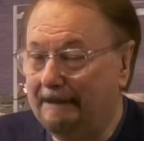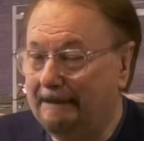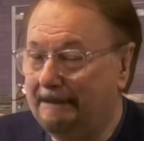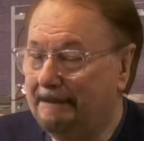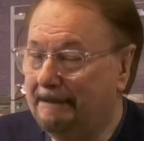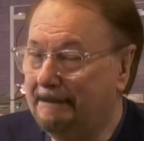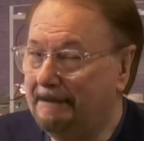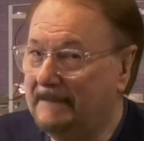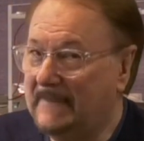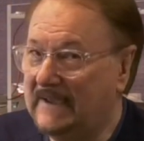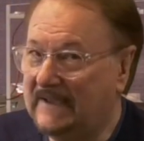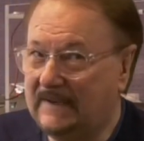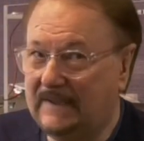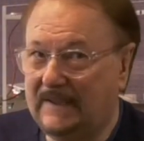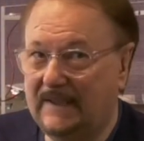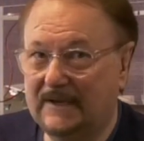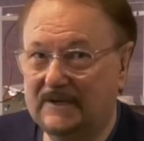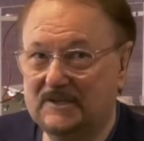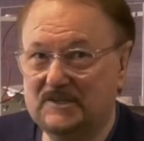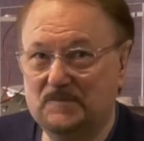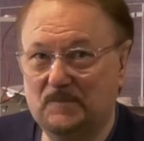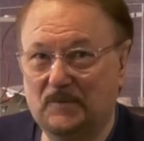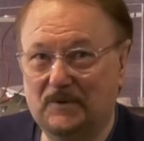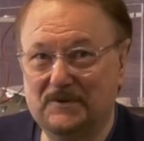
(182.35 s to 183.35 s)
many
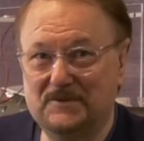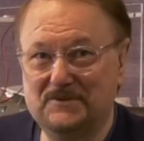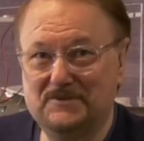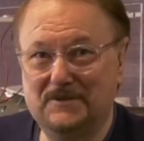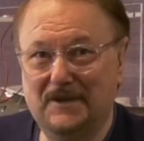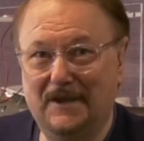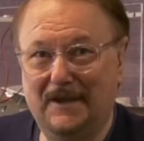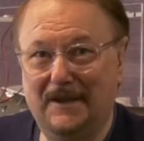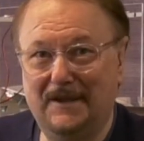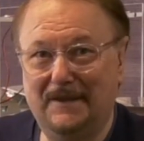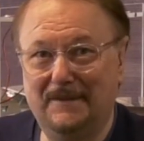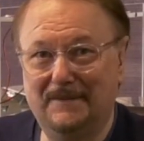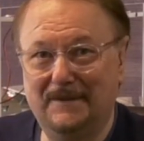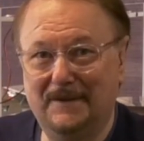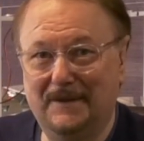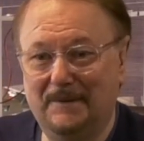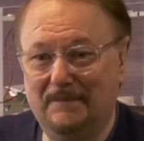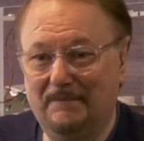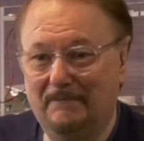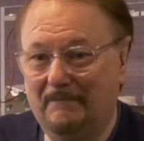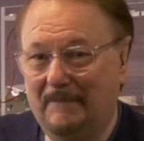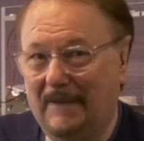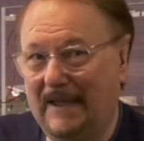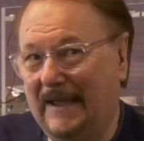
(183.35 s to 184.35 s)
experts say
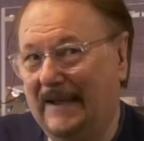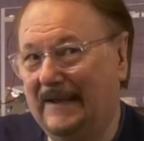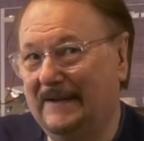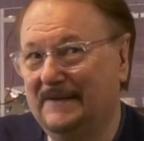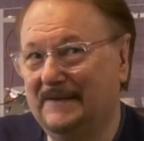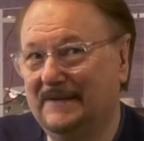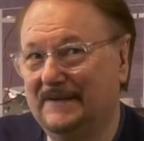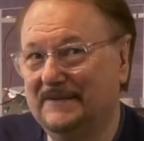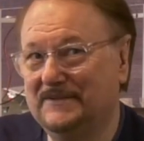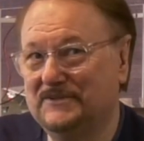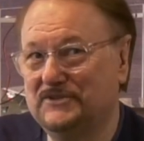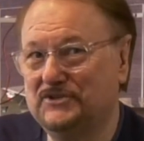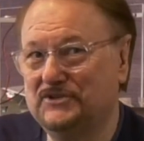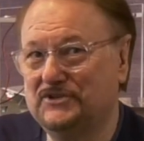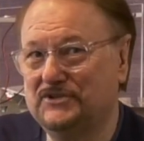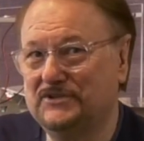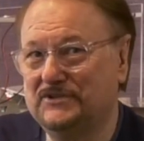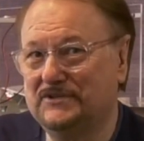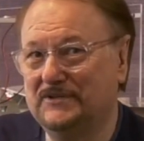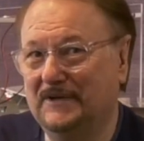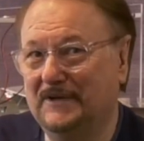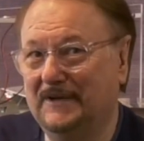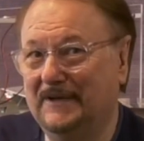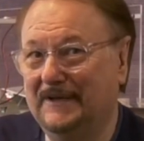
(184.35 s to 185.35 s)
that
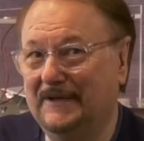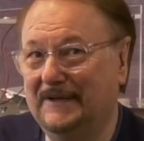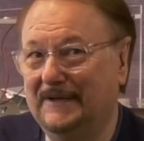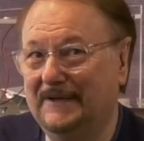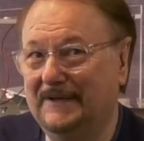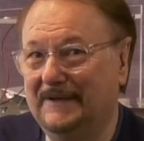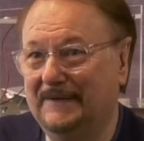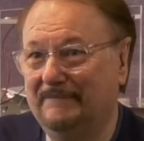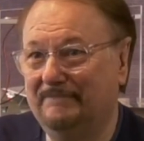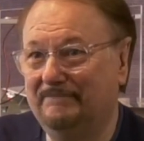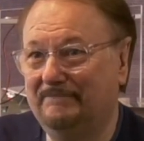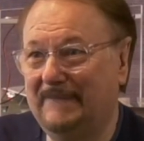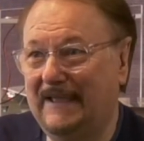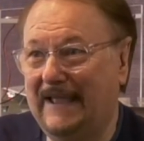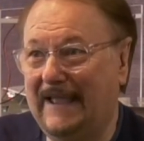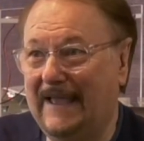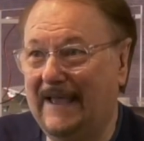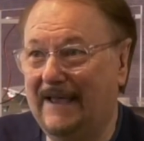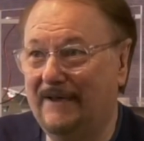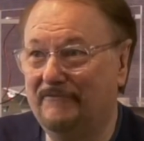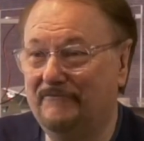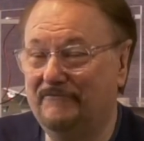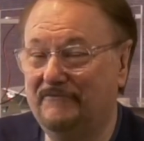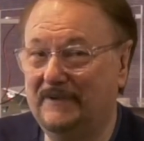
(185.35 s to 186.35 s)
magnets uh,
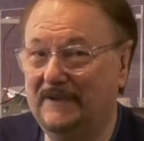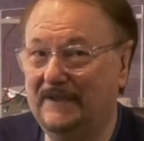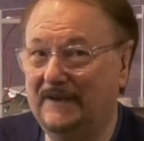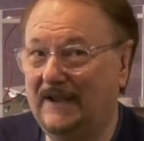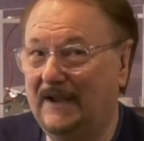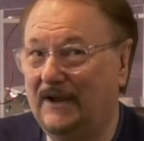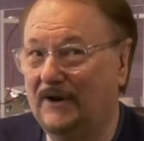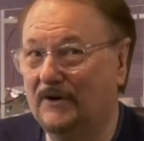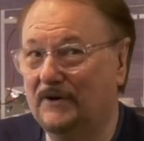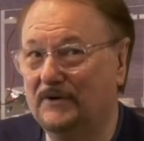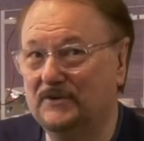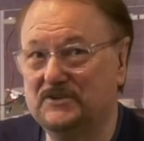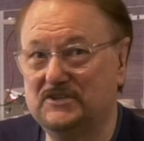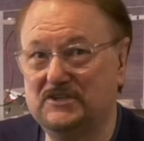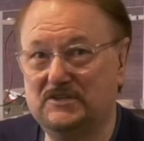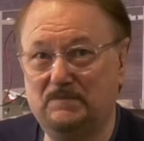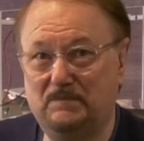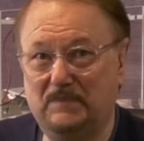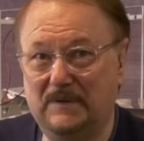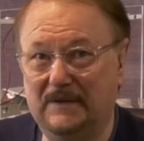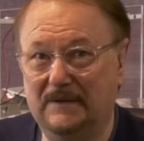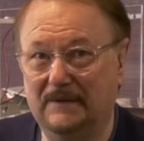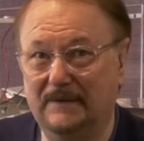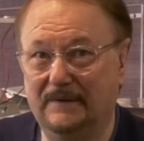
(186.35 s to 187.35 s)
have inherent
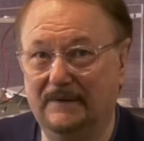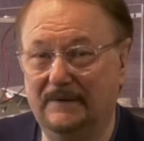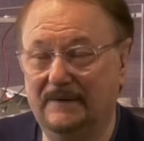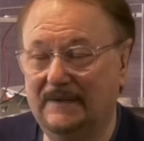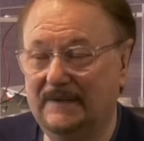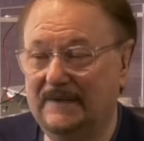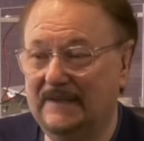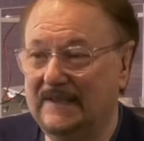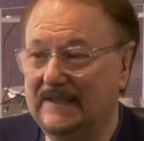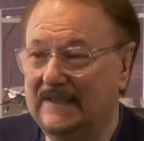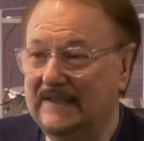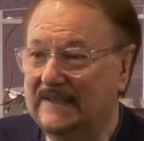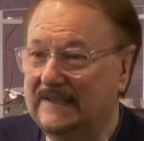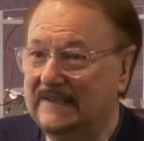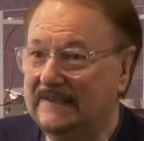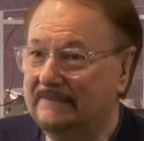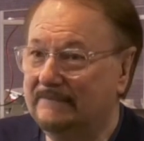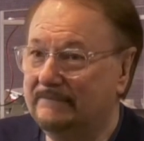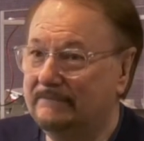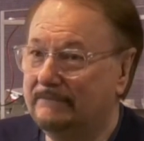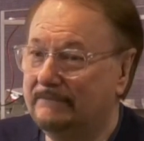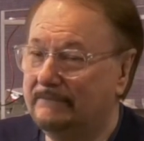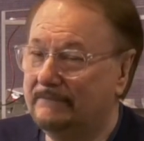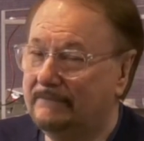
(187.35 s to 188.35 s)
spin.
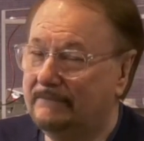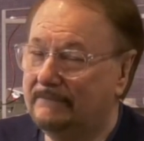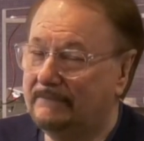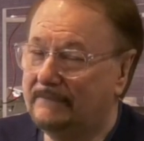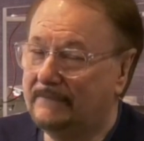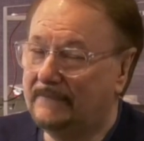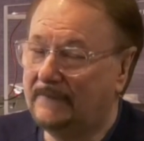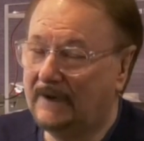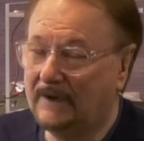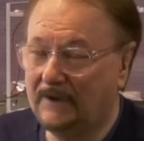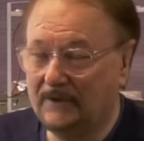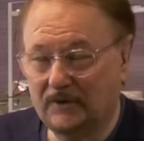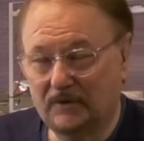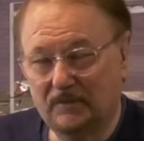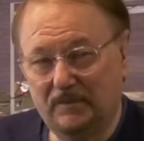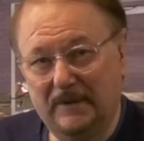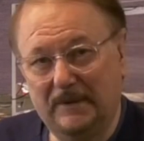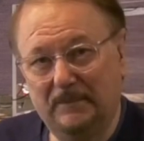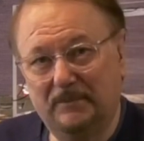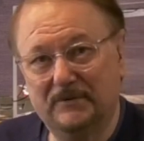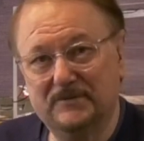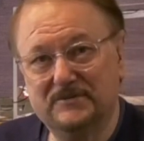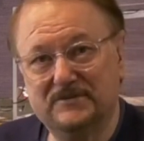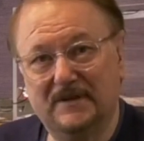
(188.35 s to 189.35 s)
Other
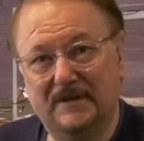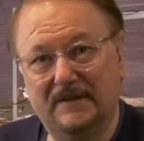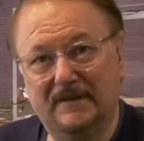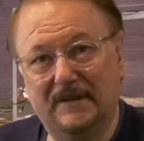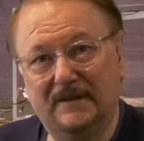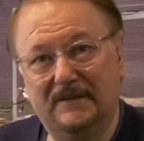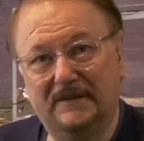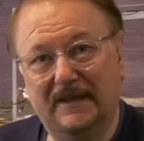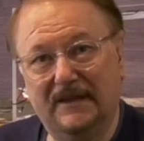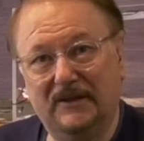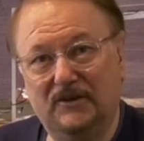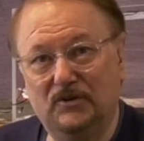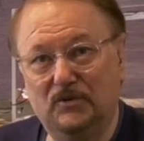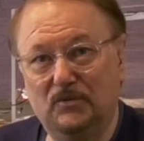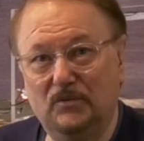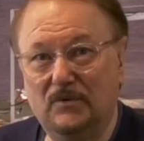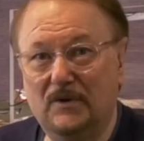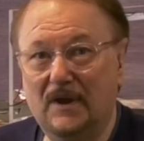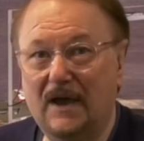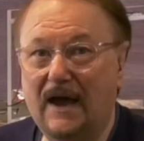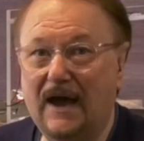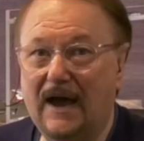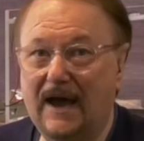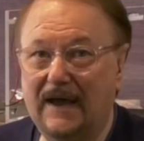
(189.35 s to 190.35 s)
people say that they do
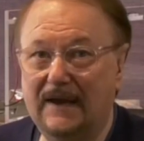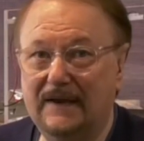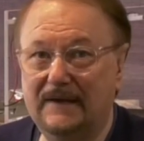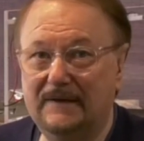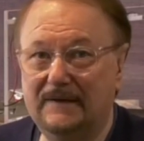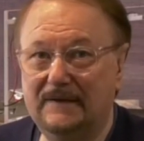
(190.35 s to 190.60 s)
not.